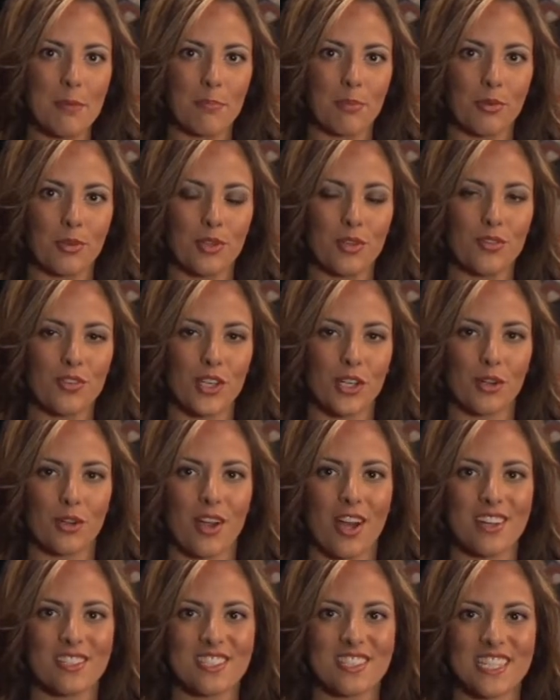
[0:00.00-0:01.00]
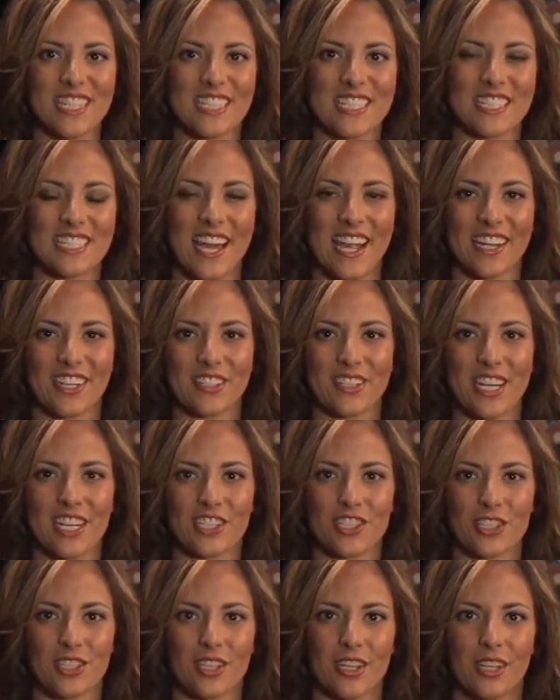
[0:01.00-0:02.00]
improve across the entire
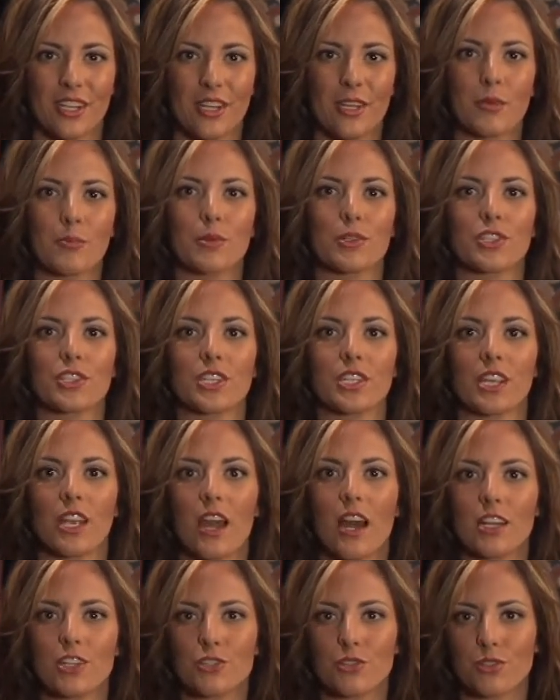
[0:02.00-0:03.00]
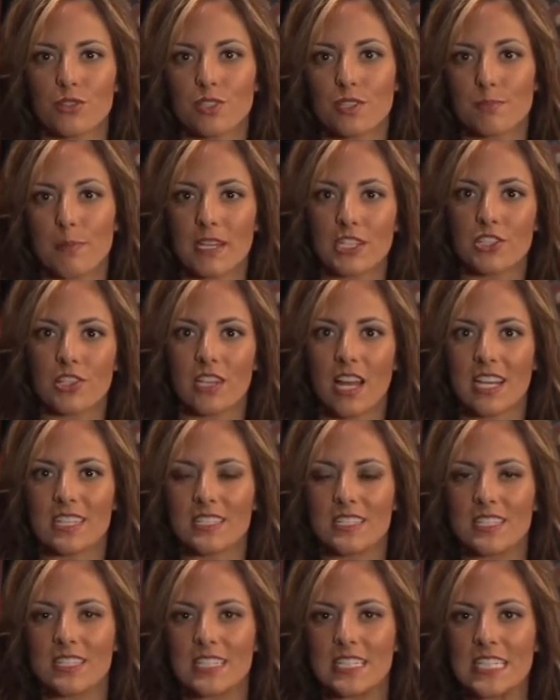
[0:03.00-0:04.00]
nation. Pushkin Katru
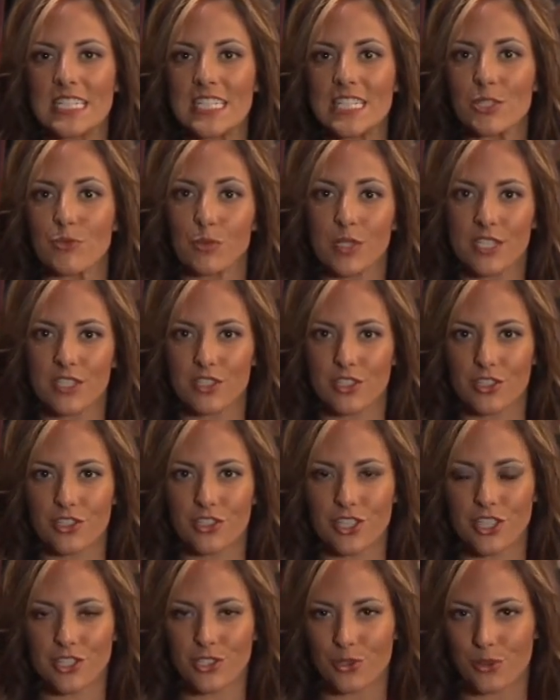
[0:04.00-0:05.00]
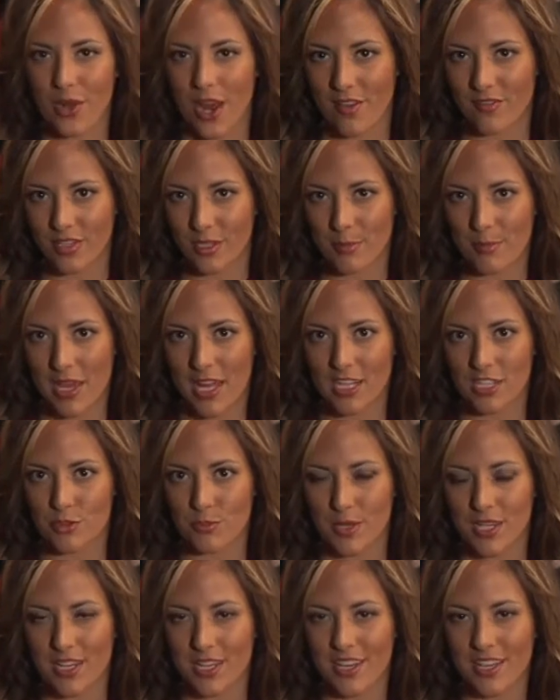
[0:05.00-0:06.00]
specializes his research in traffic
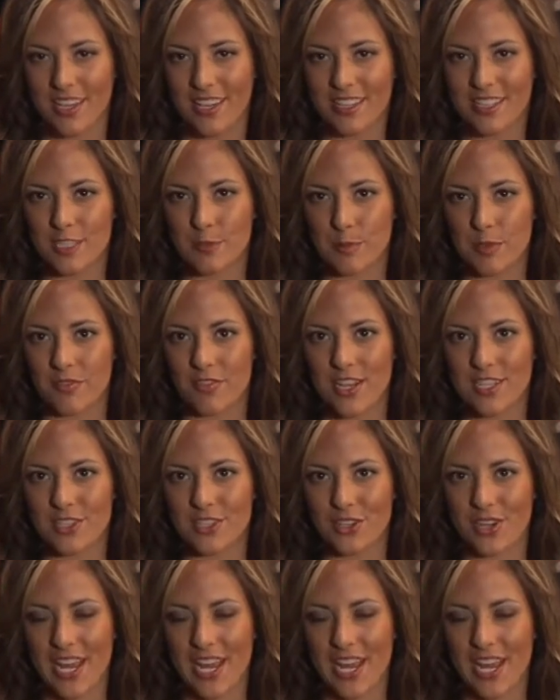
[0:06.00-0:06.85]
management. This professor